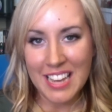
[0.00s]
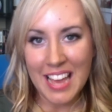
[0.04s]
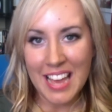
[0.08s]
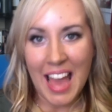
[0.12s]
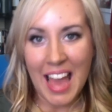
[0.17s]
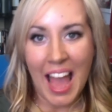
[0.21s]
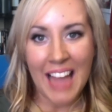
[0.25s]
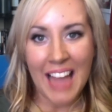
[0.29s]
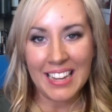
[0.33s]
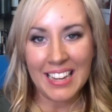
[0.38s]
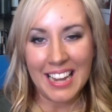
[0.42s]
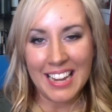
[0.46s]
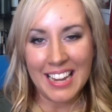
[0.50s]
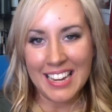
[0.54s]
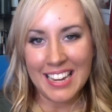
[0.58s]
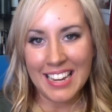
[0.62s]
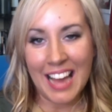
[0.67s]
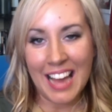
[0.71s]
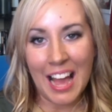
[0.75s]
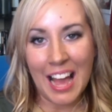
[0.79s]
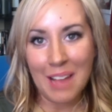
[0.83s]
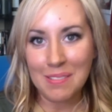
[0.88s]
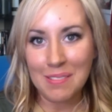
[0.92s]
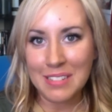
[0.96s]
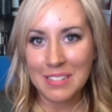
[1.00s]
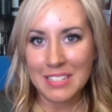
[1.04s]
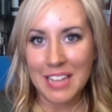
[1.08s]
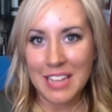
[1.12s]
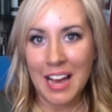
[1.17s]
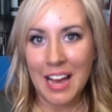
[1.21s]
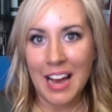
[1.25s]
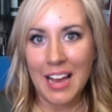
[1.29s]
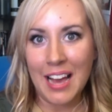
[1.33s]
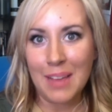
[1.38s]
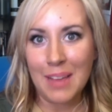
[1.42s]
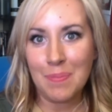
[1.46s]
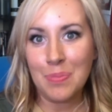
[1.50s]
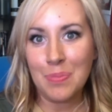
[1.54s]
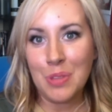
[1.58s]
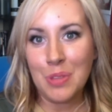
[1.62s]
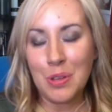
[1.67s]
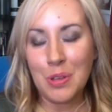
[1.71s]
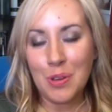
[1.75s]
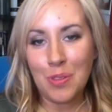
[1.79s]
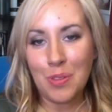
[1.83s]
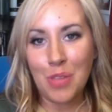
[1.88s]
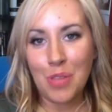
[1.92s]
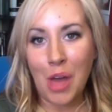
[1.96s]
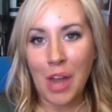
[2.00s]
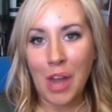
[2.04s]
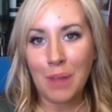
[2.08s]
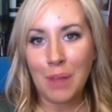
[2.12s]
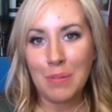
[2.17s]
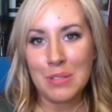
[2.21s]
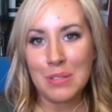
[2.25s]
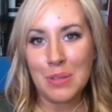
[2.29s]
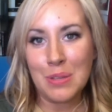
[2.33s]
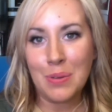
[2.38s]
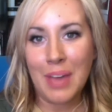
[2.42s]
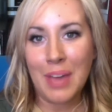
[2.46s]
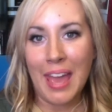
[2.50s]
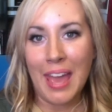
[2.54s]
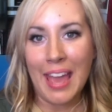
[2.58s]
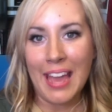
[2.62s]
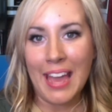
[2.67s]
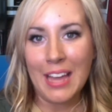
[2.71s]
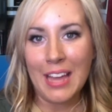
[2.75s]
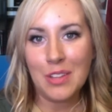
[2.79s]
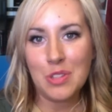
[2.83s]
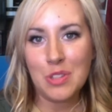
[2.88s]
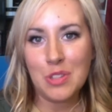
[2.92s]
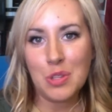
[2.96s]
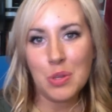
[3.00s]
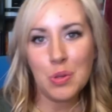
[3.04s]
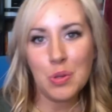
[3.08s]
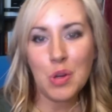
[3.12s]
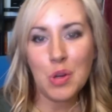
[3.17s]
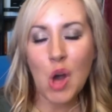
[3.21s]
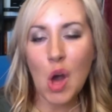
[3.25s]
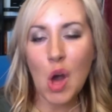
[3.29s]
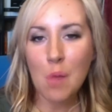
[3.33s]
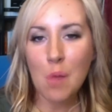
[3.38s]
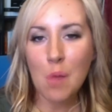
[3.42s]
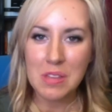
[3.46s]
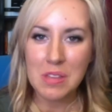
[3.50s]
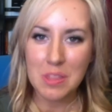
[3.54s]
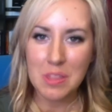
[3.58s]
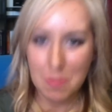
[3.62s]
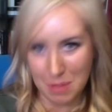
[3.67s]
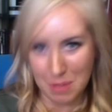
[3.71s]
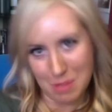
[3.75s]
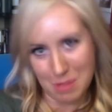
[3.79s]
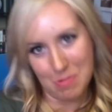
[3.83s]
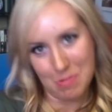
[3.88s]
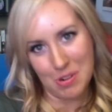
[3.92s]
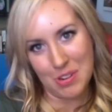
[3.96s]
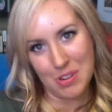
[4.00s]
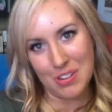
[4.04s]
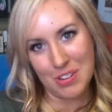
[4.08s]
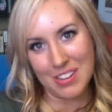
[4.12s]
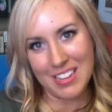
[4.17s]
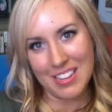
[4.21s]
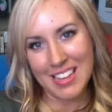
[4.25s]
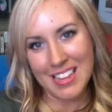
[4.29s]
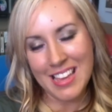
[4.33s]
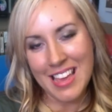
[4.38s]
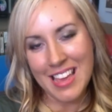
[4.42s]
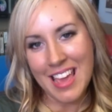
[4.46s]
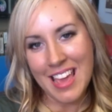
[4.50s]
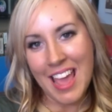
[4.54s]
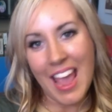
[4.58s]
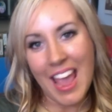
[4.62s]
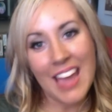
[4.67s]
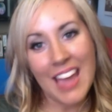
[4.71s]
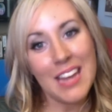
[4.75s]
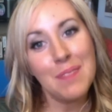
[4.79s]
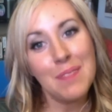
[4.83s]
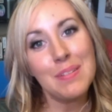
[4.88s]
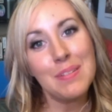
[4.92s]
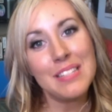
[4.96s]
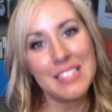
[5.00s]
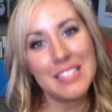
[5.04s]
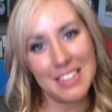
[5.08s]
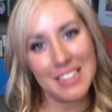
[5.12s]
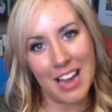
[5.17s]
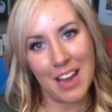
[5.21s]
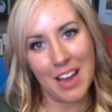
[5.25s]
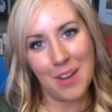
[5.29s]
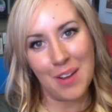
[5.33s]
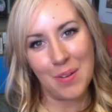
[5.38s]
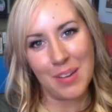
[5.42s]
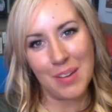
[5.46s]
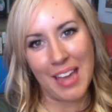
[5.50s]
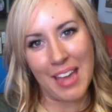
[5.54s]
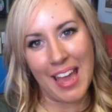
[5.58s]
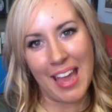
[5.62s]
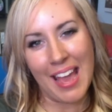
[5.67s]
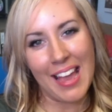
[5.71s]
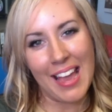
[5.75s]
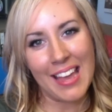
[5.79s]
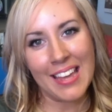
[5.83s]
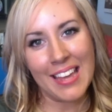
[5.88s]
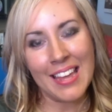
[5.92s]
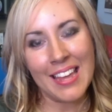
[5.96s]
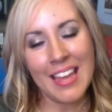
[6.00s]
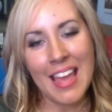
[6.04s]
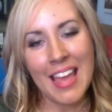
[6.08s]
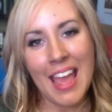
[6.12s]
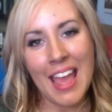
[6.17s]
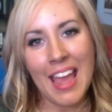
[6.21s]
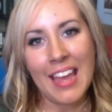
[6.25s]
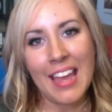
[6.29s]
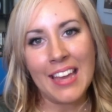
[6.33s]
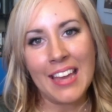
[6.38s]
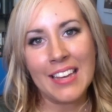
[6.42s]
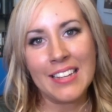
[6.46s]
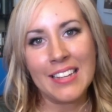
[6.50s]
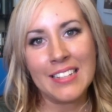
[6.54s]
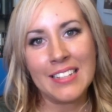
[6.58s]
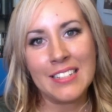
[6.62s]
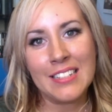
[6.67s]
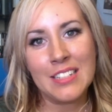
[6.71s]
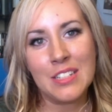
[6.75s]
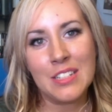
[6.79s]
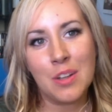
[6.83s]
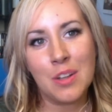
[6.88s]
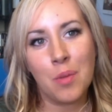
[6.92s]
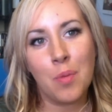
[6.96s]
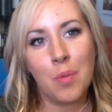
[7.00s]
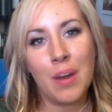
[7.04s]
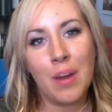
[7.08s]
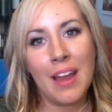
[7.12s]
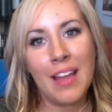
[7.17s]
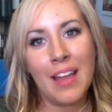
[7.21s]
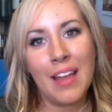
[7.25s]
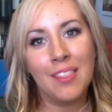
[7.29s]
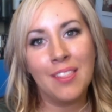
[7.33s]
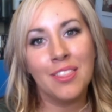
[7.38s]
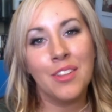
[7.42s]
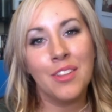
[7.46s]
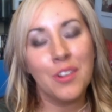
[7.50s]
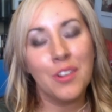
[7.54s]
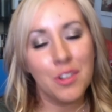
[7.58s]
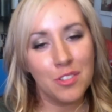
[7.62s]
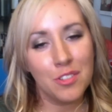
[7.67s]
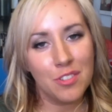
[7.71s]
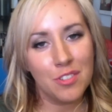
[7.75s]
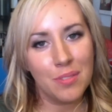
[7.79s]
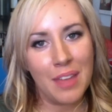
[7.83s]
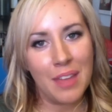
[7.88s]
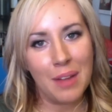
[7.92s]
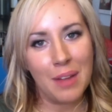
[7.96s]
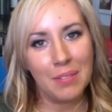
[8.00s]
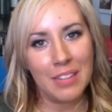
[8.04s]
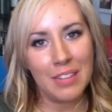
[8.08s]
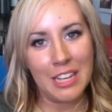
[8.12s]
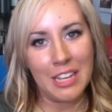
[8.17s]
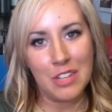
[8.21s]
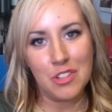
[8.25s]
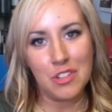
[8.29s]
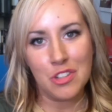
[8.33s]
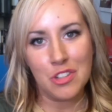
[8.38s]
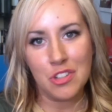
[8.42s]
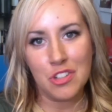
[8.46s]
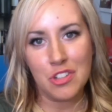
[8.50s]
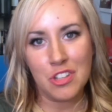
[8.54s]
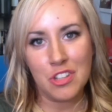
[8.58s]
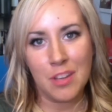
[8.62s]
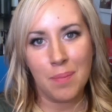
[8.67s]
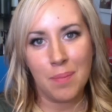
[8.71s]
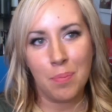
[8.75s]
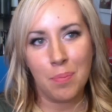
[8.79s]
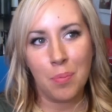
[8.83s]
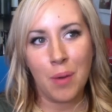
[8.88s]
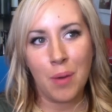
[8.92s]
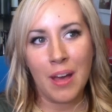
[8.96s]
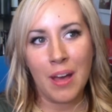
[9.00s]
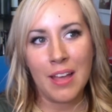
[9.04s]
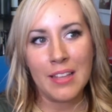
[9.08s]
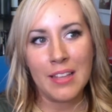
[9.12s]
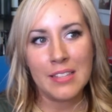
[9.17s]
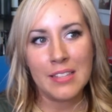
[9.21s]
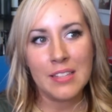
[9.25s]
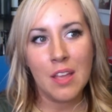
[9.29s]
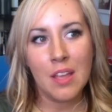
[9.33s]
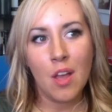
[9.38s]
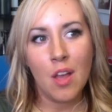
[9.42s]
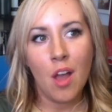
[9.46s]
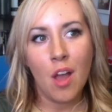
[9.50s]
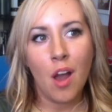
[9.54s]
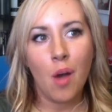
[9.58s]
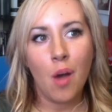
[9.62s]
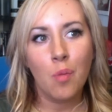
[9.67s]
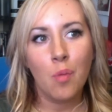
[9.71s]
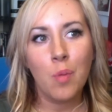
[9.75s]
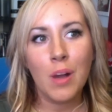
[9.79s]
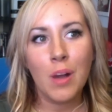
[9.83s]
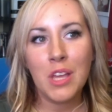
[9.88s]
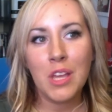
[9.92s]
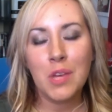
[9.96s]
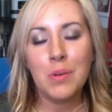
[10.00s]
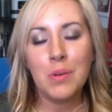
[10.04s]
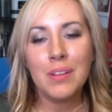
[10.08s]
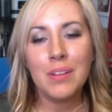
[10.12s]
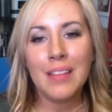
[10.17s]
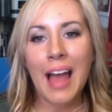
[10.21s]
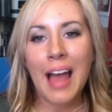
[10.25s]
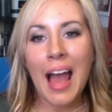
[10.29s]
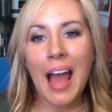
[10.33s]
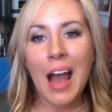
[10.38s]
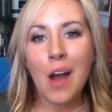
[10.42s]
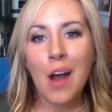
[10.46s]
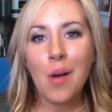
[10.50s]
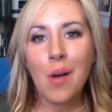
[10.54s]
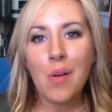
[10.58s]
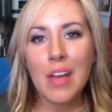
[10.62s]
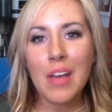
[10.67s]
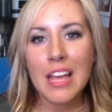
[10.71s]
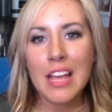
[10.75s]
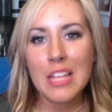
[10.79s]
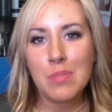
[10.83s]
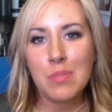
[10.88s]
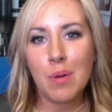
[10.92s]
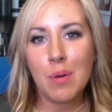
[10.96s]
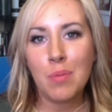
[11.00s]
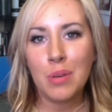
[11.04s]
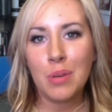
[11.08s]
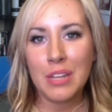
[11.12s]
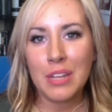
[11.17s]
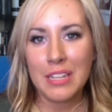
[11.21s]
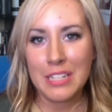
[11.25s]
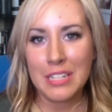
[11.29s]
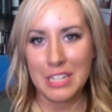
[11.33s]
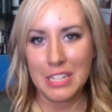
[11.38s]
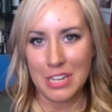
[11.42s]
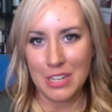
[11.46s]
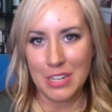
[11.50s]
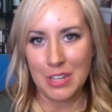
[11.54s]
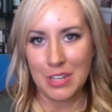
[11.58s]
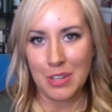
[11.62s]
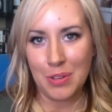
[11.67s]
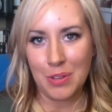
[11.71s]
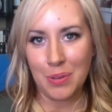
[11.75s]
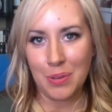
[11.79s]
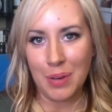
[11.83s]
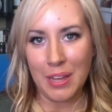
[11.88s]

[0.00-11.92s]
I dated a guy one time who thought it was okay to call me the B word, and it was not okay. And what I learned from that relationship was what you allow is what will continue.